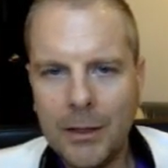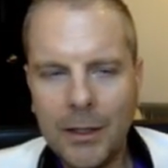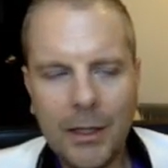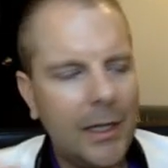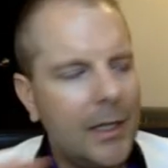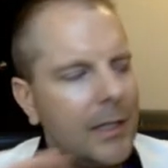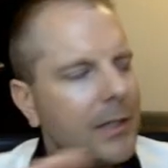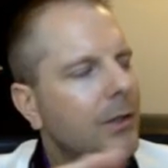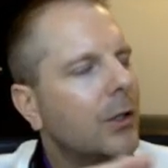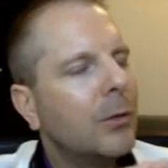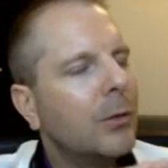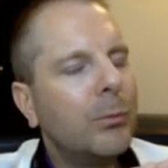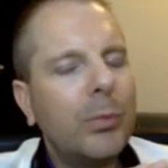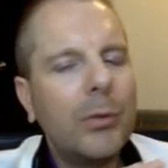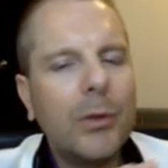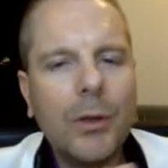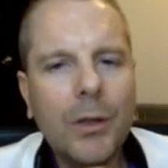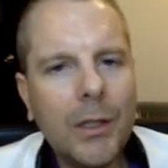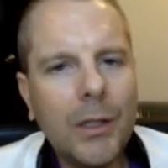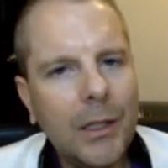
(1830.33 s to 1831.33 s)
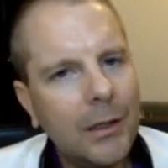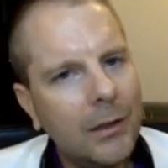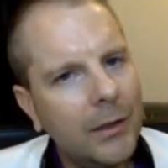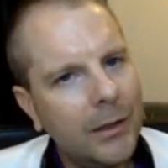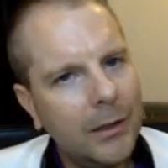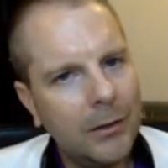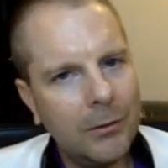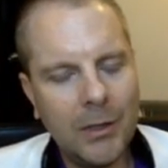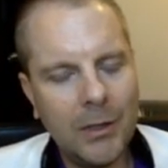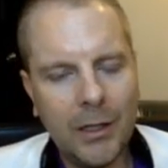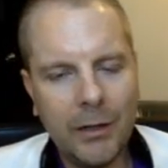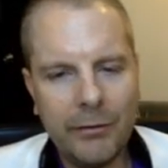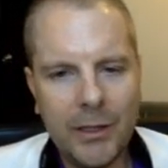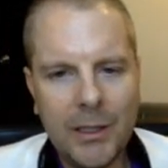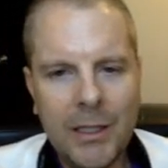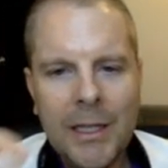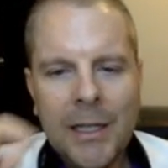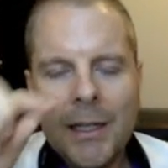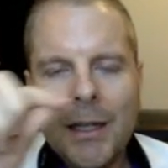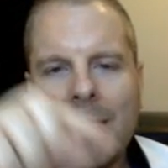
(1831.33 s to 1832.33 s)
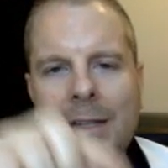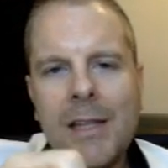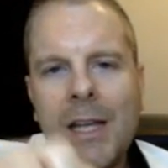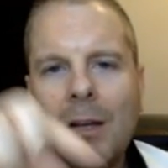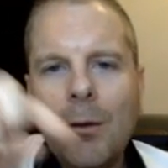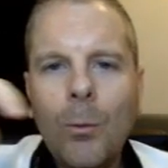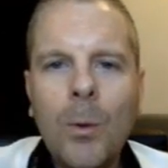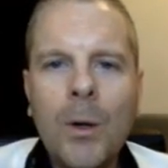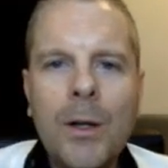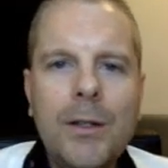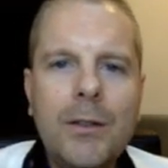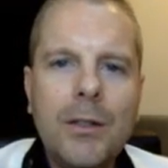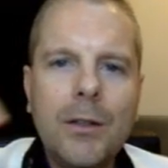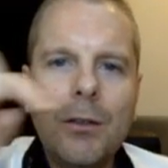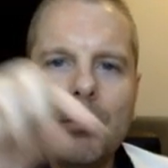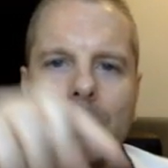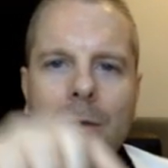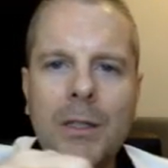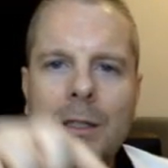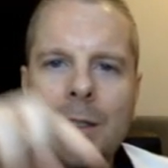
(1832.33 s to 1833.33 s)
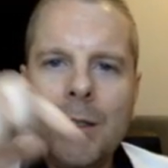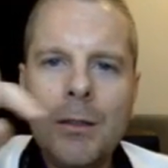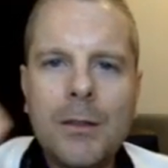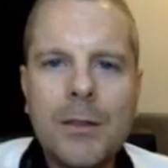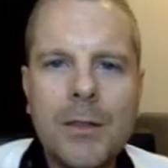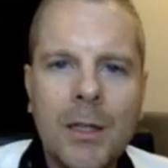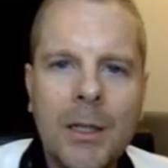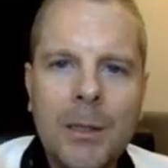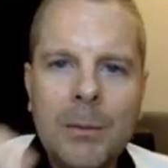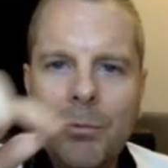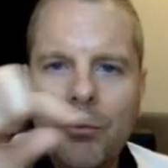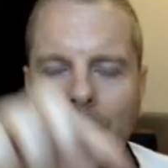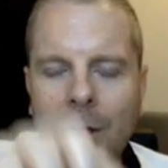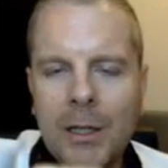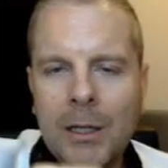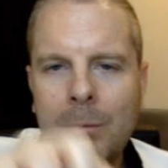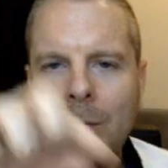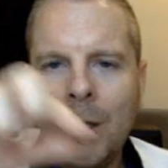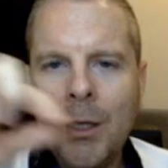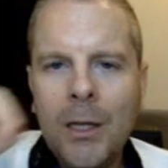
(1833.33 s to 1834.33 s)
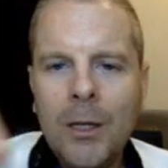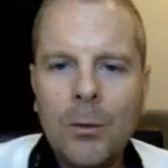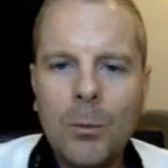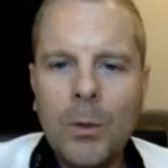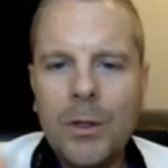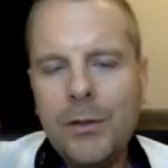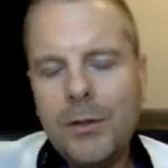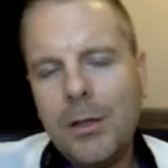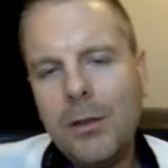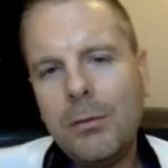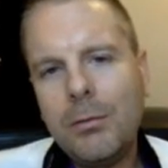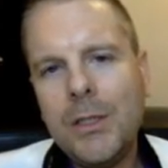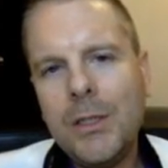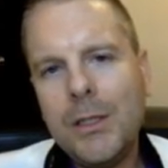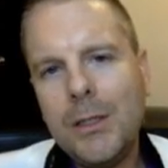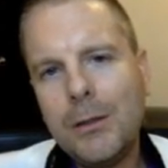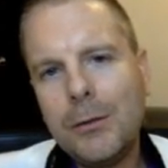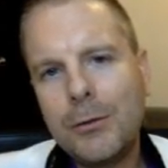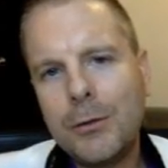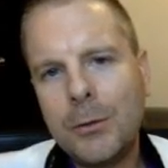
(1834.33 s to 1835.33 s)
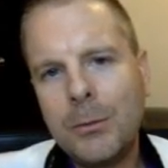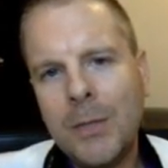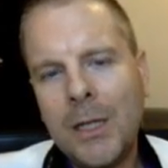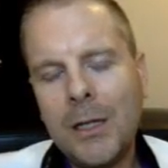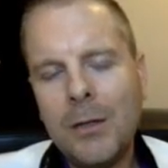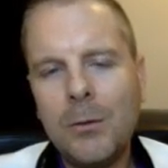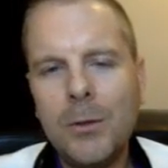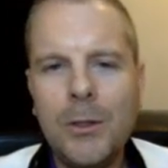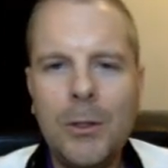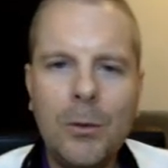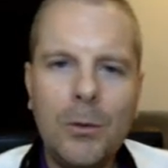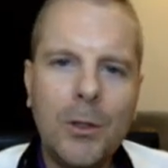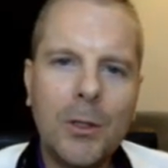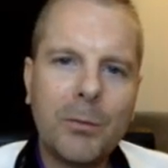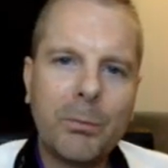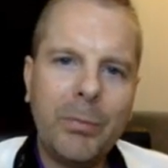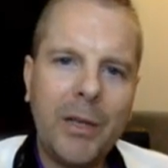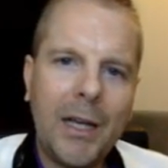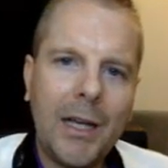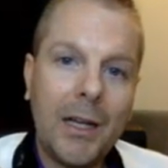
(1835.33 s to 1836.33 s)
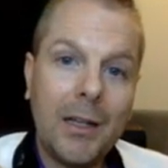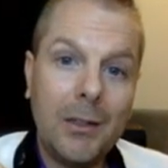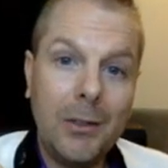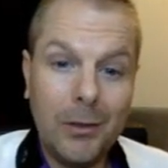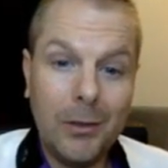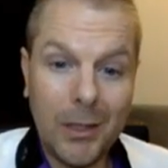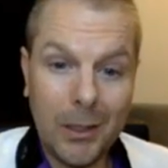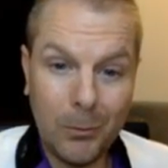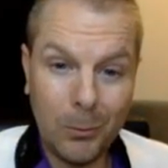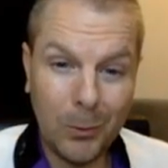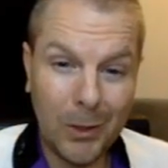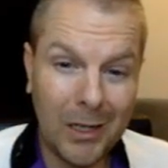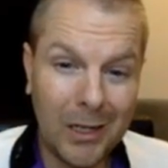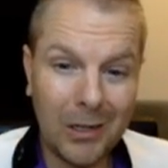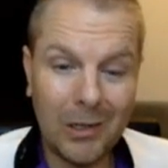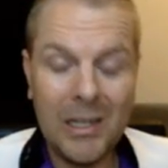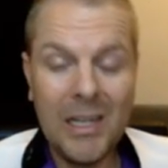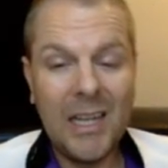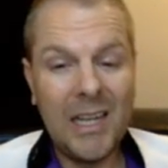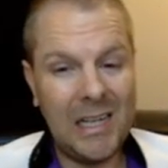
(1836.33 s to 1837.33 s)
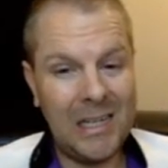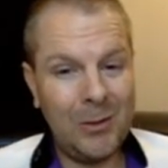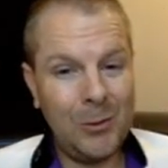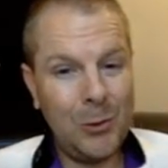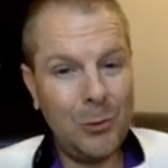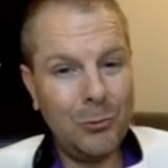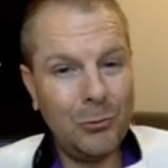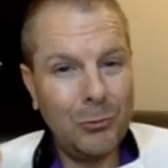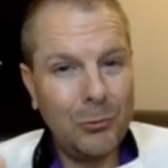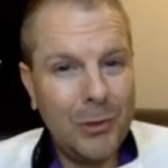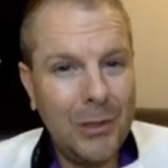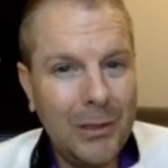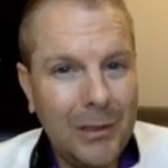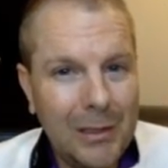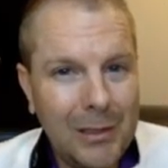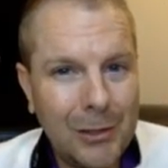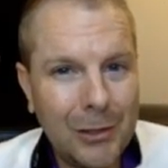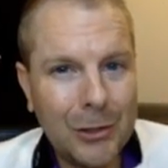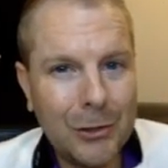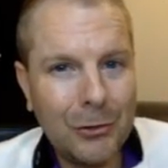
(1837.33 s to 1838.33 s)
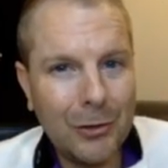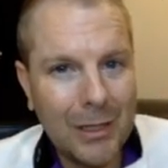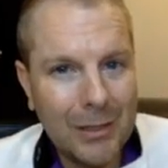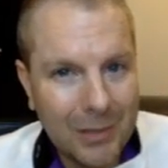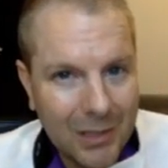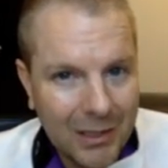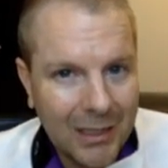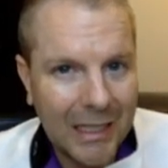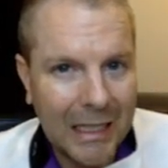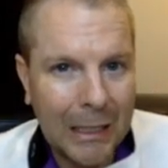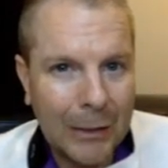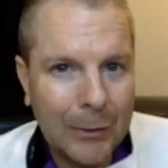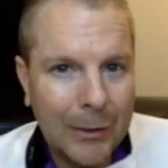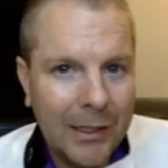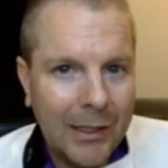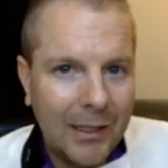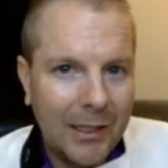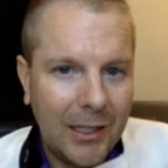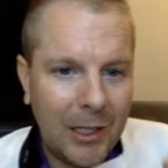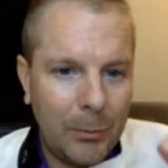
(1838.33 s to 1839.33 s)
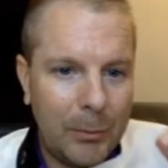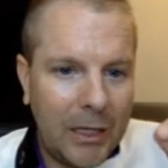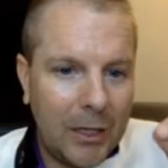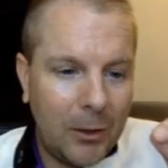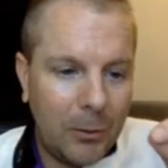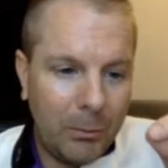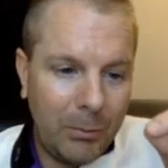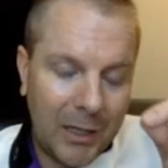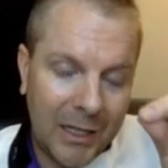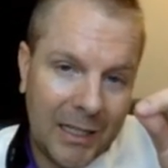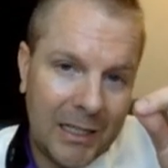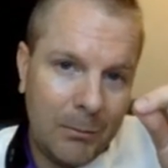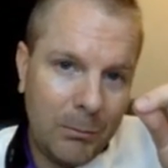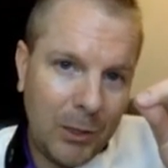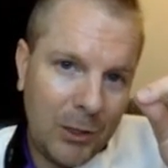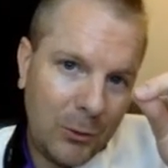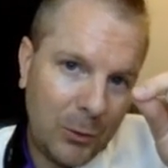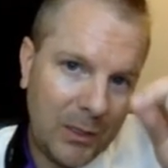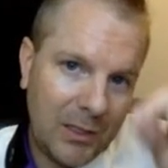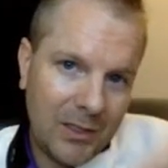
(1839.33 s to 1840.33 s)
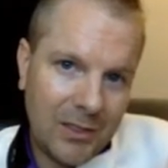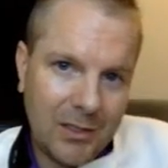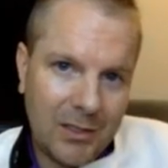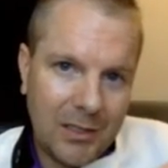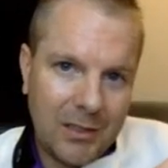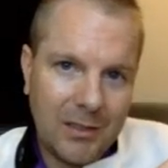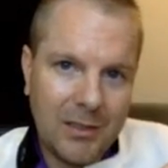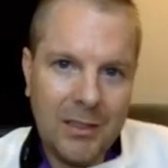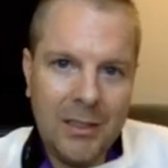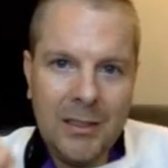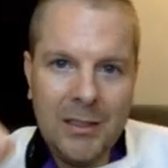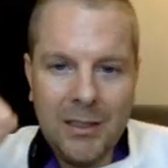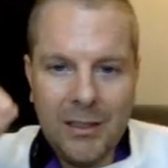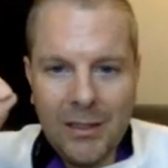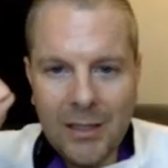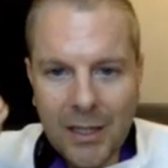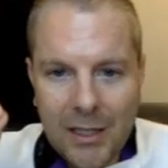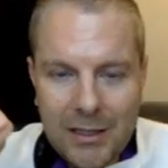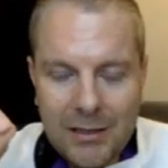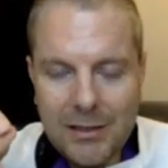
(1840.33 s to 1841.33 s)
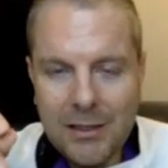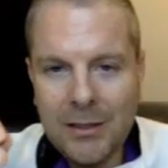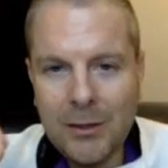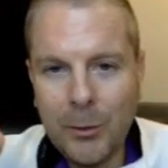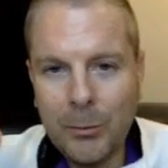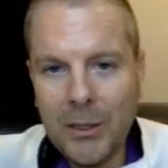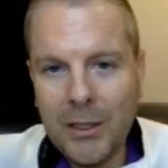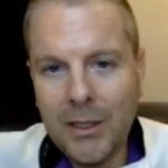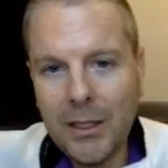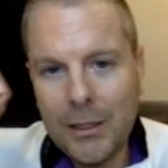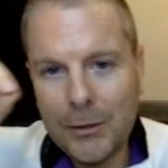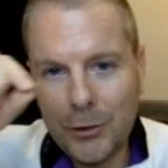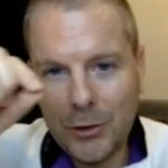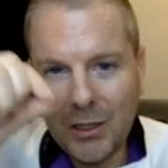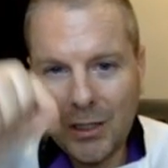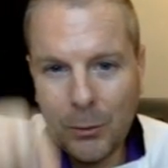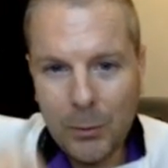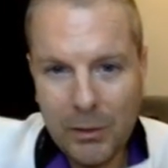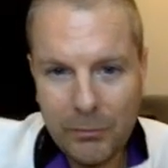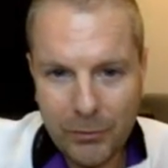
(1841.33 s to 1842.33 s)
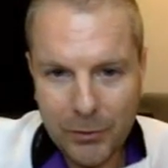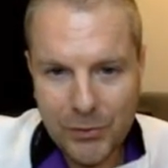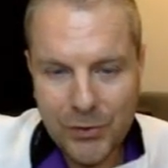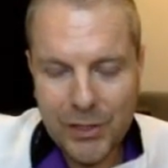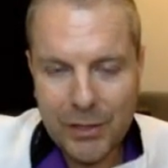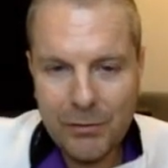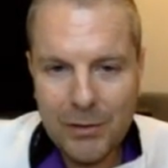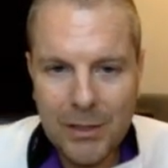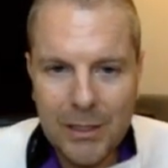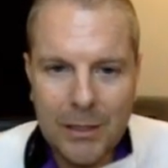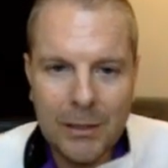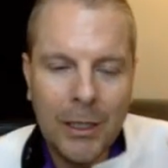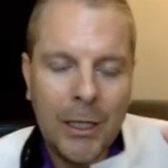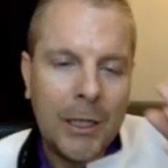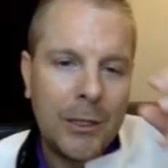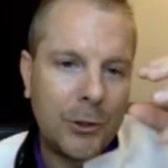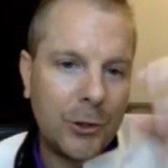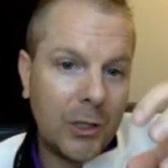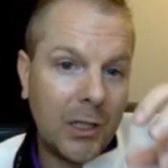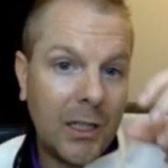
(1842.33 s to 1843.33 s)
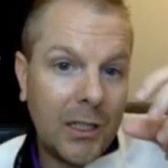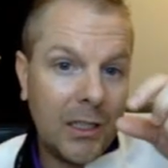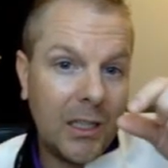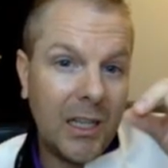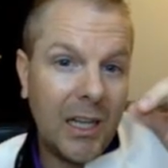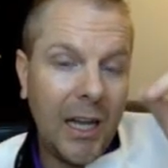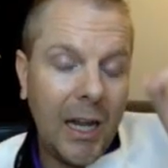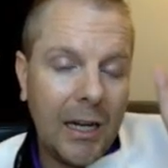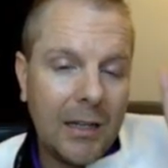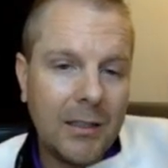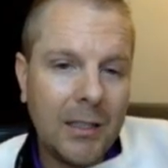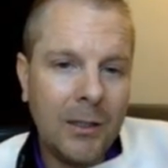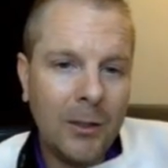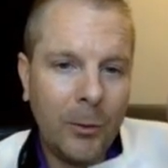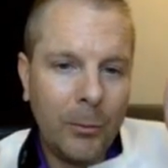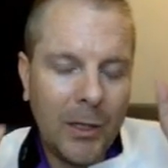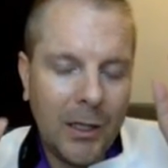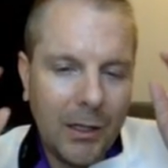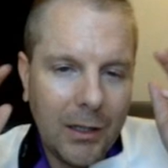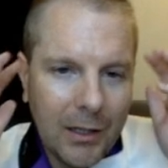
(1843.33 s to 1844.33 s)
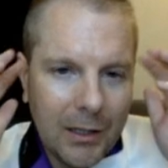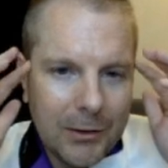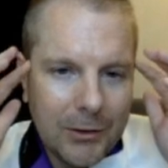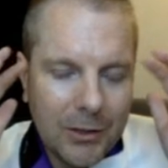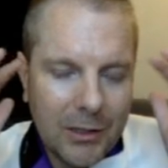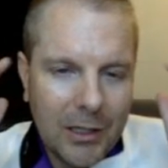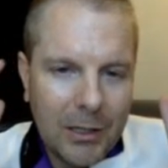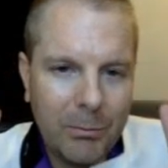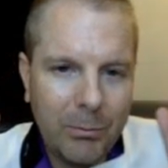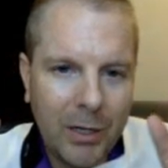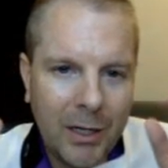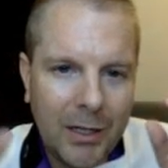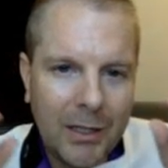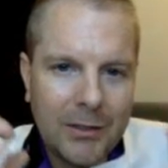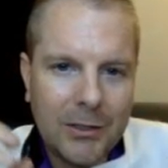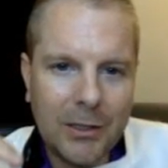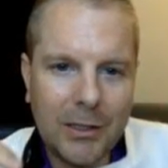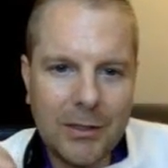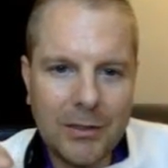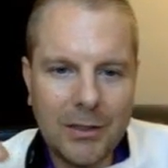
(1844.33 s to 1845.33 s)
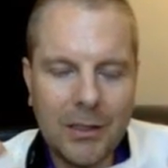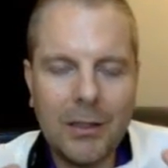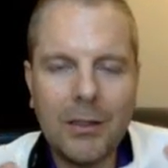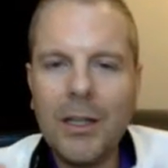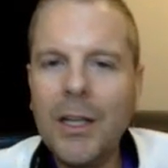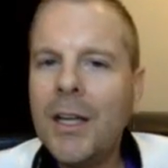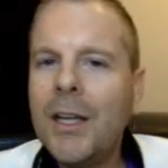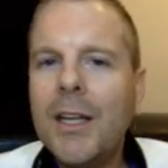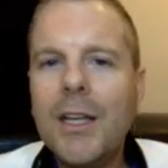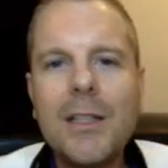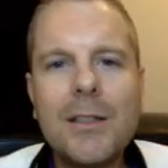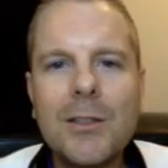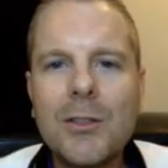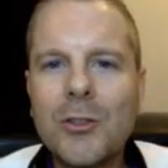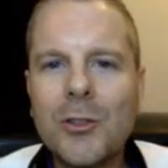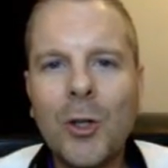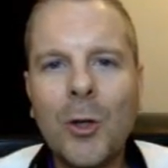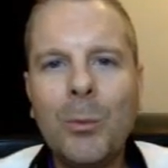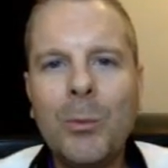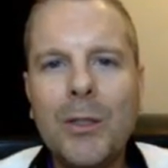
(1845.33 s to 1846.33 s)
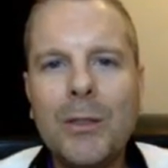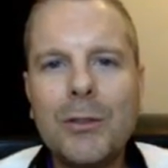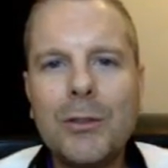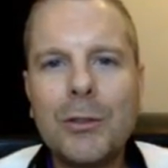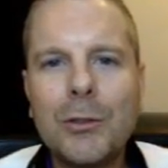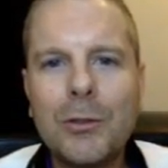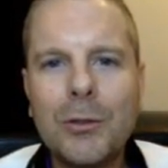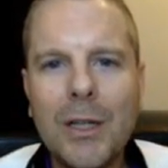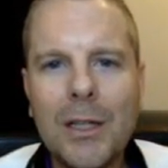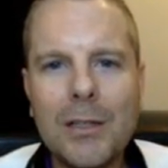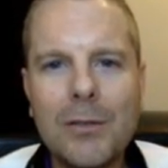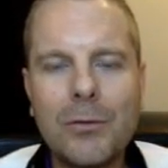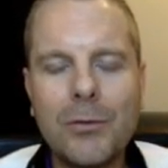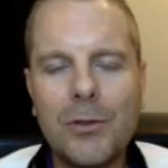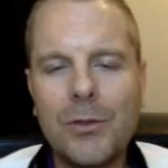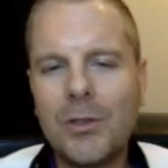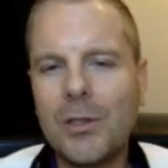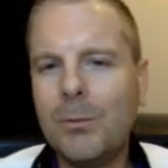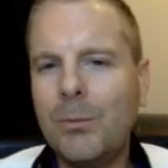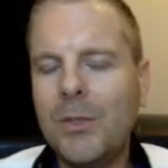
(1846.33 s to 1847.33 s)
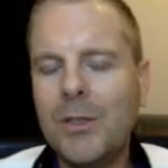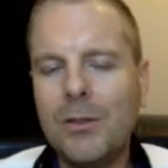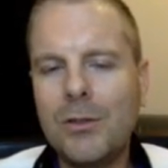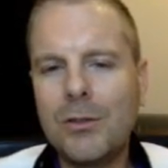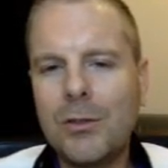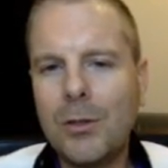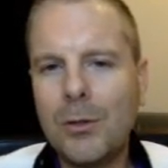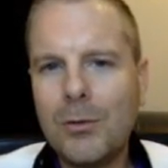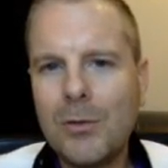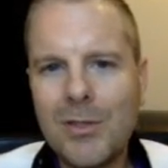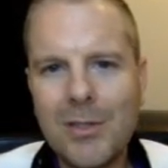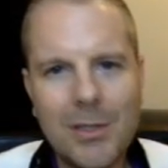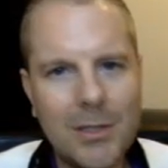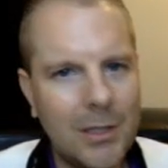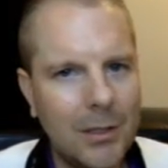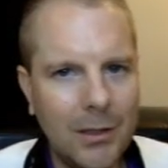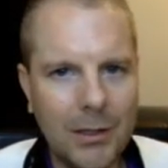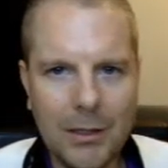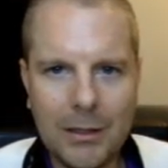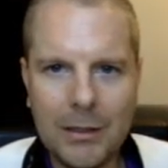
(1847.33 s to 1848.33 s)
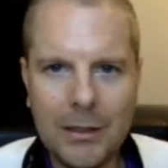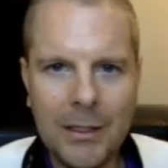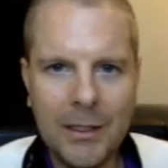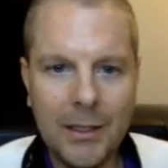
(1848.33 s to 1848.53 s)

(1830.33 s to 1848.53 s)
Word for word: It's completely irrelevant. And that one to three year time frame, one to three years from now, when you look back and you're like, wow, I was really stressing out about buying between sixteen and nineteen. Oh my God, should I wait for seventeen? Should I get eighteen? Oh my God, should I buy? Should I sell? It's so much stress for something so silly.